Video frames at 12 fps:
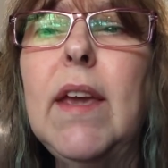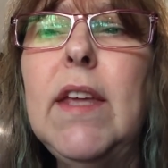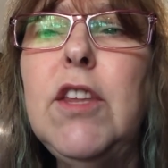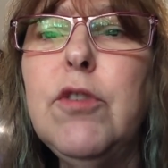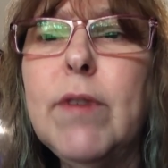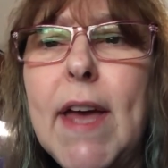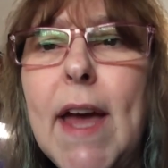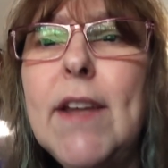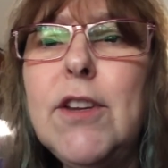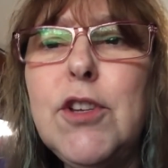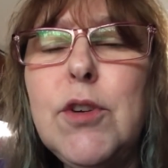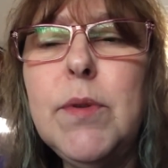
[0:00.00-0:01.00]
and you
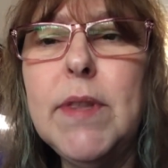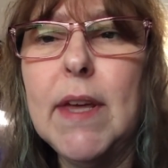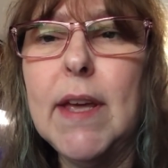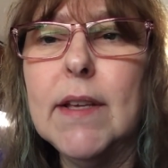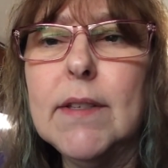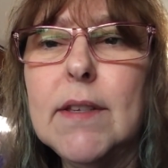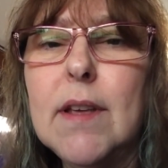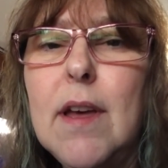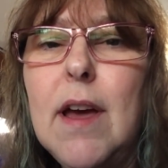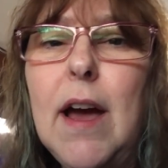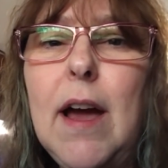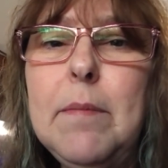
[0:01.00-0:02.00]
can do things.
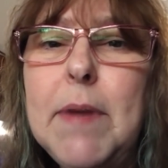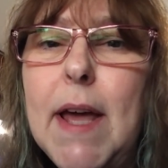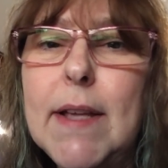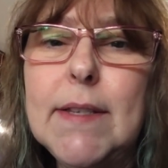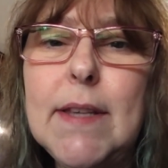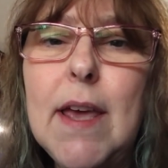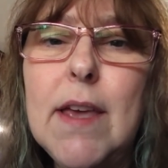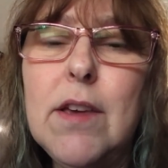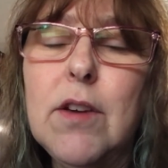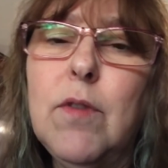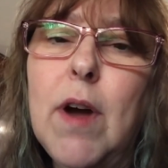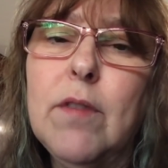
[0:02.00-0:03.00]
I'm not saying you
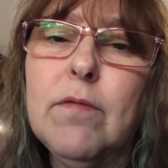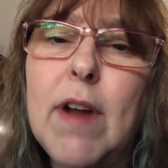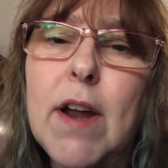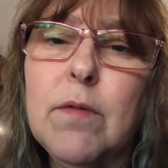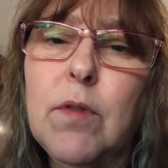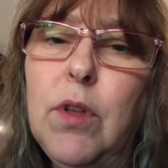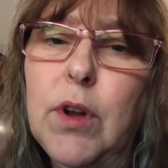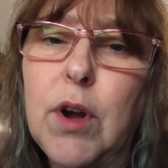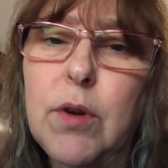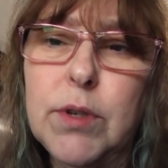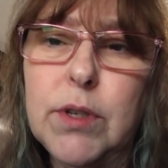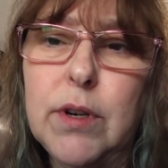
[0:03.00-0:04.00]
can go out and ride a roller
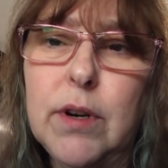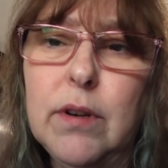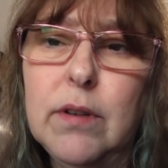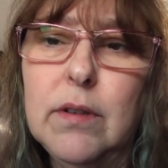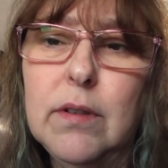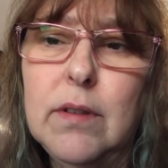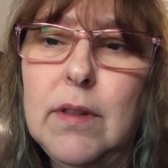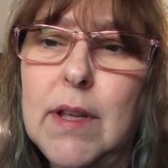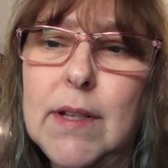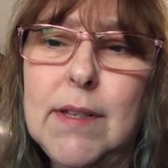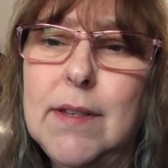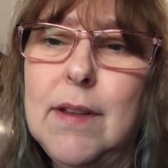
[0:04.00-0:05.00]
coaster.
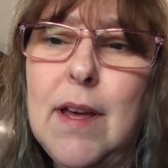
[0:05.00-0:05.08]
That's